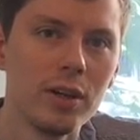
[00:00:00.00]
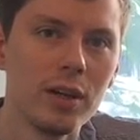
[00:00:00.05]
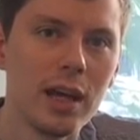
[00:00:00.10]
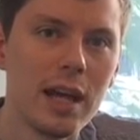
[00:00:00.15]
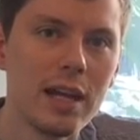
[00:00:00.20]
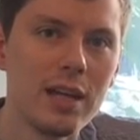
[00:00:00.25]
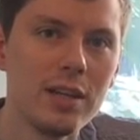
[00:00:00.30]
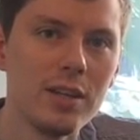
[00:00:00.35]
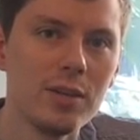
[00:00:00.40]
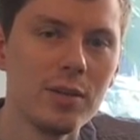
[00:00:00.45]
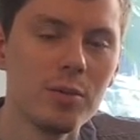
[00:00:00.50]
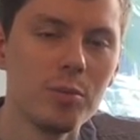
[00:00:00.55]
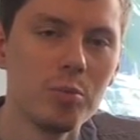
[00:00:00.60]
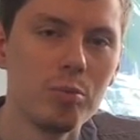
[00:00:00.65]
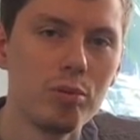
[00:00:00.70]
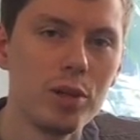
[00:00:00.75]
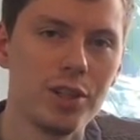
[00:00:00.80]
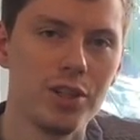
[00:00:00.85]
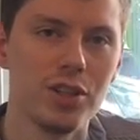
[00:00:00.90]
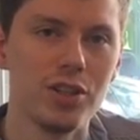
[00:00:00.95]
a
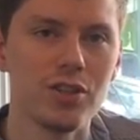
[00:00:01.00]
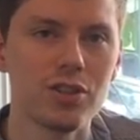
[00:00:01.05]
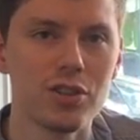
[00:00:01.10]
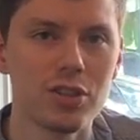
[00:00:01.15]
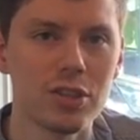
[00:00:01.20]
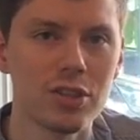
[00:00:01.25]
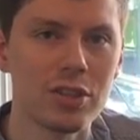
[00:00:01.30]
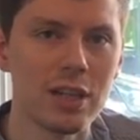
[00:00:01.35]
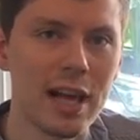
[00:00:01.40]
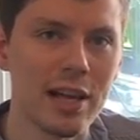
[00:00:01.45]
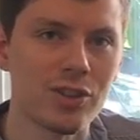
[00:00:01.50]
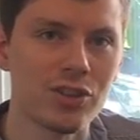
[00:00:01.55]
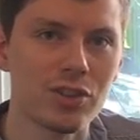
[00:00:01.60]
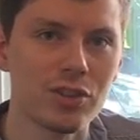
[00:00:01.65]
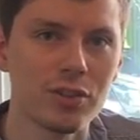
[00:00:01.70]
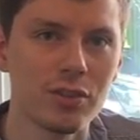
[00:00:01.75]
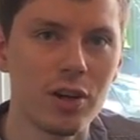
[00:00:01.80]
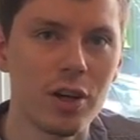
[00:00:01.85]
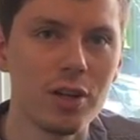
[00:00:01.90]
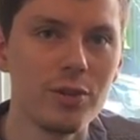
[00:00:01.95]
British slash
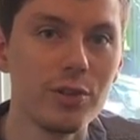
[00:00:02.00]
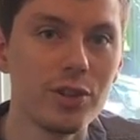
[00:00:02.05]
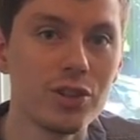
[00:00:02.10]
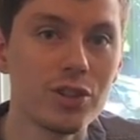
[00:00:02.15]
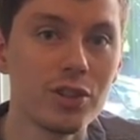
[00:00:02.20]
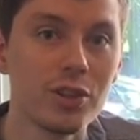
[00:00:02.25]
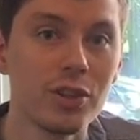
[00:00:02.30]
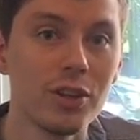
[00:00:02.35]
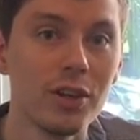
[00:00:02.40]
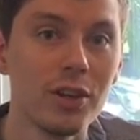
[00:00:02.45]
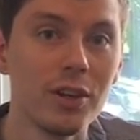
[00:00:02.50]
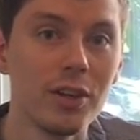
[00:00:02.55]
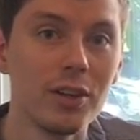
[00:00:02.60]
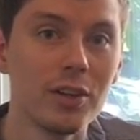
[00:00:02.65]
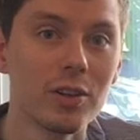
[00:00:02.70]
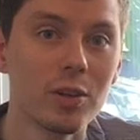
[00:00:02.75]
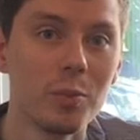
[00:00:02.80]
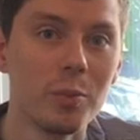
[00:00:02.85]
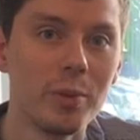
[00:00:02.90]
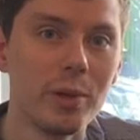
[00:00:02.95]
Irish
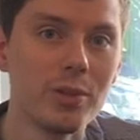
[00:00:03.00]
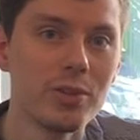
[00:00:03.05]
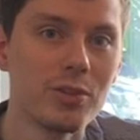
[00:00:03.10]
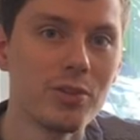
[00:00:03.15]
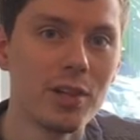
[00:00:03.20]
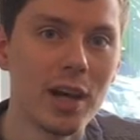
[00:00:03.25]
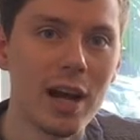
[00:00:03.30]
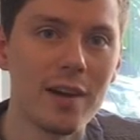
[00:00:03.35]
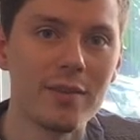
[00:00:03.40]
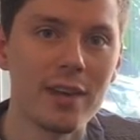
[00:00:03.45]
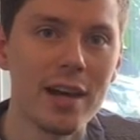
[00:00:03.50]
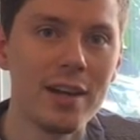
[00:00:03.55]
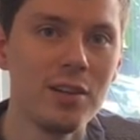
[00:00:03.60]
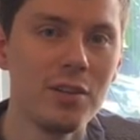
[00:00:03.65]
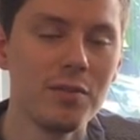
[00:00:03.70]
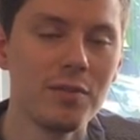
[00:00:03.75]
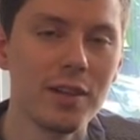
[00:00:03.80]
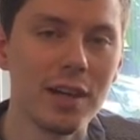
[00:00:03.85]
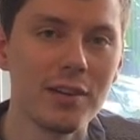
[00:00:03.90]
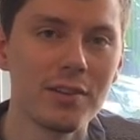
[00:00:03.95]
composer to have any
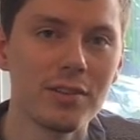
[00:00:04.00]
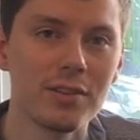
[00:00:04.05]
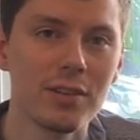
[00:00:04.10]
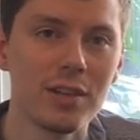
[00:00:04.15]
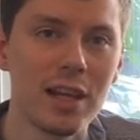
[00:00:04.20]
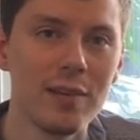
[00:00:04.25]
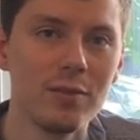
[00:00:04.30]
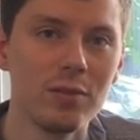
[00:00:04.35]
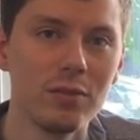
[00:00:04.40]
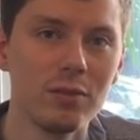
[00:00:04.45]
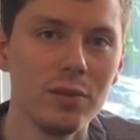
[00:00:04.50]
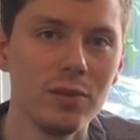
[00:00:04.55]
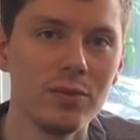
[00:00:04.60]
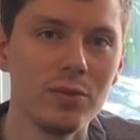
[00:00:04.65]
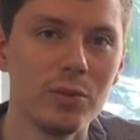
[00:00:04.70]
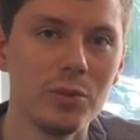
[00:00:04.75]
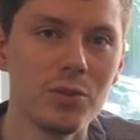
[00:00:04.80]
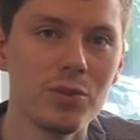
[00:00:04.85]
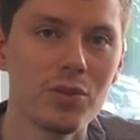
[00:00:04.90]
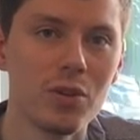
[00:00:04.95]
of that level of
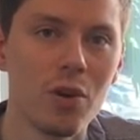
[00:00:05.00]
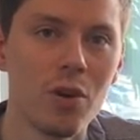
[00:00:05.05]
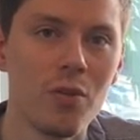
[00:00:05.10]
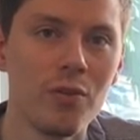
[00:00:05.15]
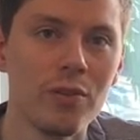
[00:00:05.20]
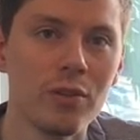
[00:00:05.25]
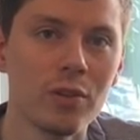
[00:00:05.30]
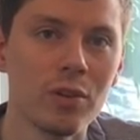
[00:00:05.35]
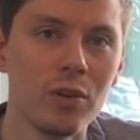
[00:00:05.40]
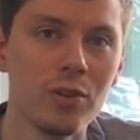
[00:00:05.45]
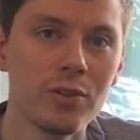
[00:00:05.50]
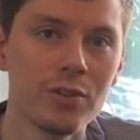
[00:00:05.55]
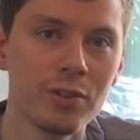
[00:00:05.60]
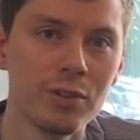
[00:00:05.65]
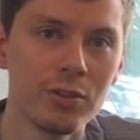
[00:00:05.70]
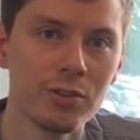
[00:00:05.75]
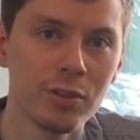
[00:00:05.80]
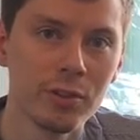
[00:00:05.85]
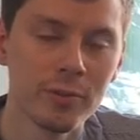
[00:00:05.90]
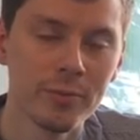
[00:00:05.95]
influence on the
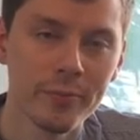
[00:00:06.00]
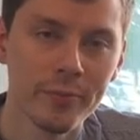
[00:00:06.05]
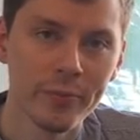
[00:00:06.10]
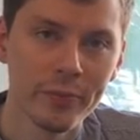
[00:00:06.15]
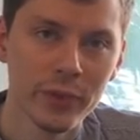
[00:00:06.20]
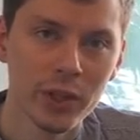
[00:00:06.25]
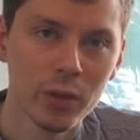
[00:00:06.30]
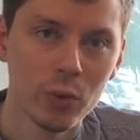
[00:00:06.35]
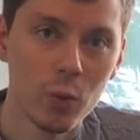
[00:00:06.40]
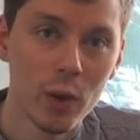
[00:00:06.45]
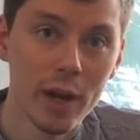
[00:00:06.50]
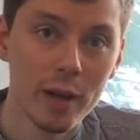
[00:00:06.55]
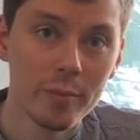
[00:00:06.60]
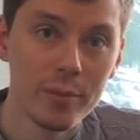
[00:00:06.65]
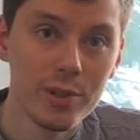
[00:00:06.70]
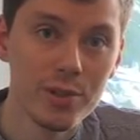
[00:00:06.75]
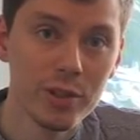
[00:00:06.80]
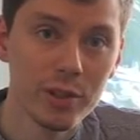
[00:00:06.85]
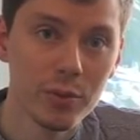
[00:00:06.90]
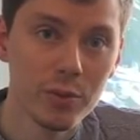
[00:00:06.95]
continent where
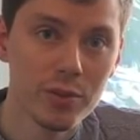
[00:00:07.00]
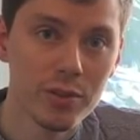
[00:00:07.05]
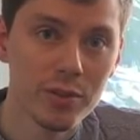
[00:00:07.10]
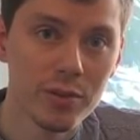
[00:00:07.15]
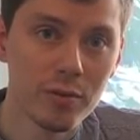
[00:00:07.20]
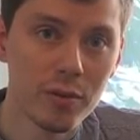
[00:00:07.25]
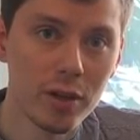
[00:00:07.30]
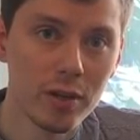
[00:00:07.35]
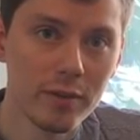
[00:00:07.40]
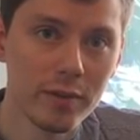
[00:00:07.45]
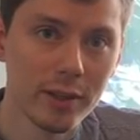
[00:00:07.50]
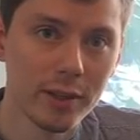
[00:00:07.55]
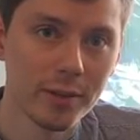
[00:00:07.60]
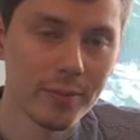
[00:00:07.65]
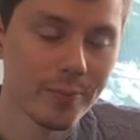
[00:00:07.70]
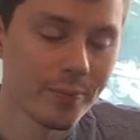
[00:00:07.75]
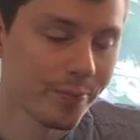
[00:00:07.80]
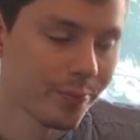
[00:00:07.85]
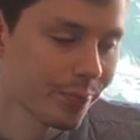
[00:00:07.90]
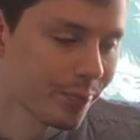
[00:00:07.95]
music was thriving.
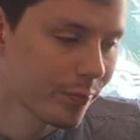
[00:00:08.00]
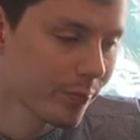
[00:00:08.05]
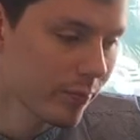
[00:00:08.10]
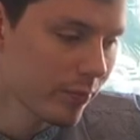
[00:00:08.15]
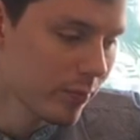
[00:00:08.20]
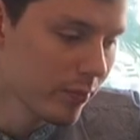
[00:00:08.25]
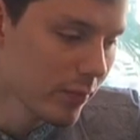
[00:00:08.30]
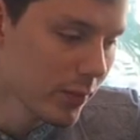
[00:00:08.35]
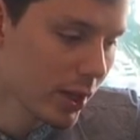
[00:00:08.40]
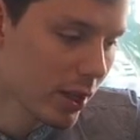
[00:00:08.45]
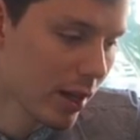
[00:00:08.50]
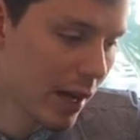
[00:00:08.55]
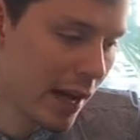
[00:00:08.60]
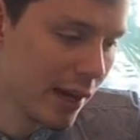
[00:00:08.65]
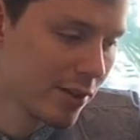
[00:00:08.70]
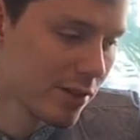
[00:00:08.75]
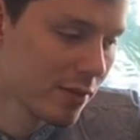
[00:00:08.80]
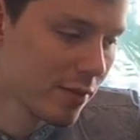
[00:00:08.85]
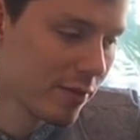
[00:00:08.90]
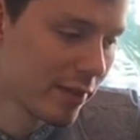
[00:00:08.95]

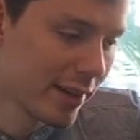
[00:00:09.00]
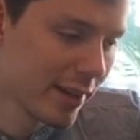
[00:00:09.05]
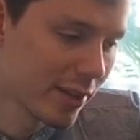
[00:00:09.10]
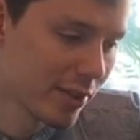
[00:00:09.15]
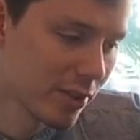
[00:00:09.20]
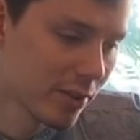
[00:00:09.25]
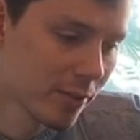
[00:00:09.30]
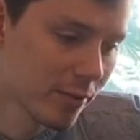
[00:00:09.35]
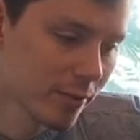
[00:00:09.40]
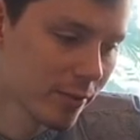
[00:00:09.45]
And in fact,